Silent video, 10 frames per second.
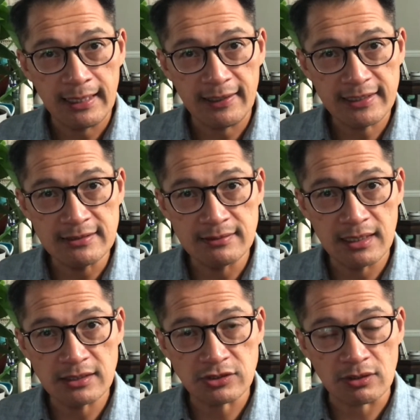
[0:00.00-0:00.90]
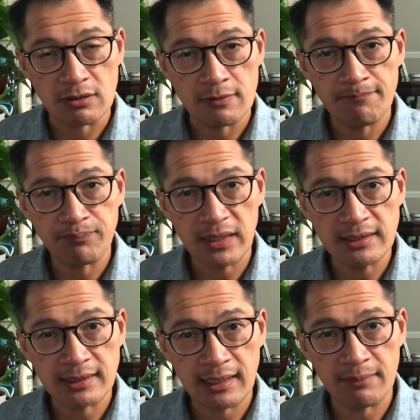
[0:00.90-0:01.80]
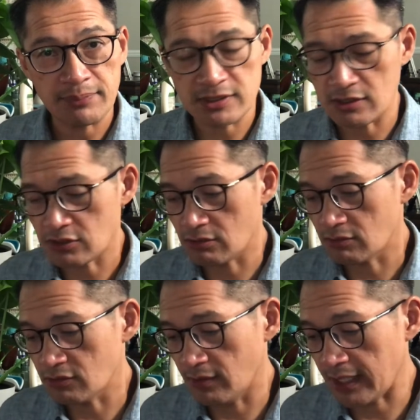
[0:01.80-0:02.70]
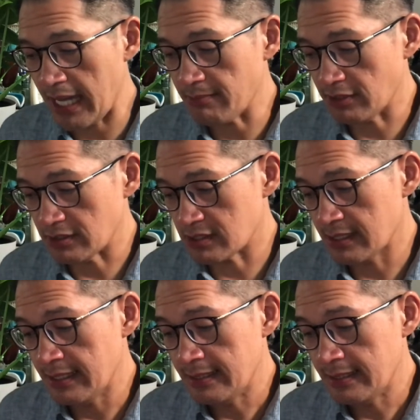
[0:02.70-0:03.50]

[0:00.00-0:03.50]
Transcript: in nature and in composition to a cabbage.